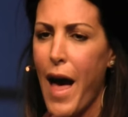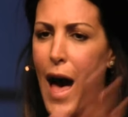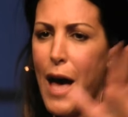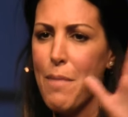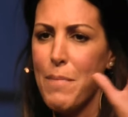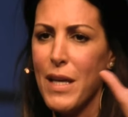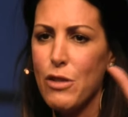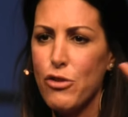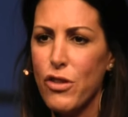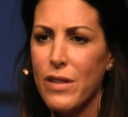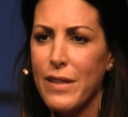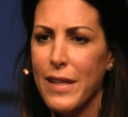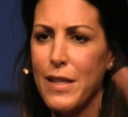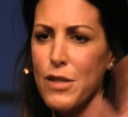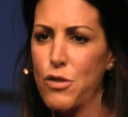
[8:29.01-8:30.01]
I
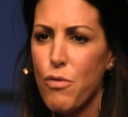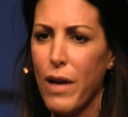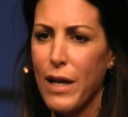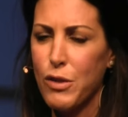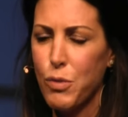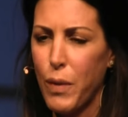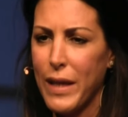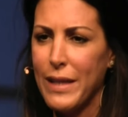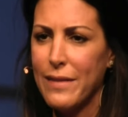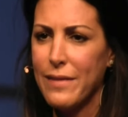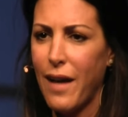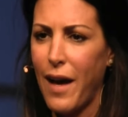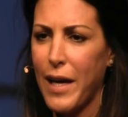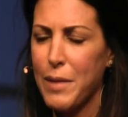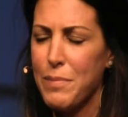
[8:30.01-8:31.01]
mentioned Israel 20
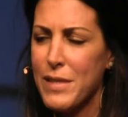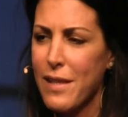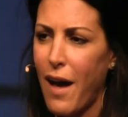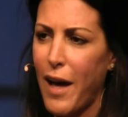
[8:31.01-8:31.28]
times.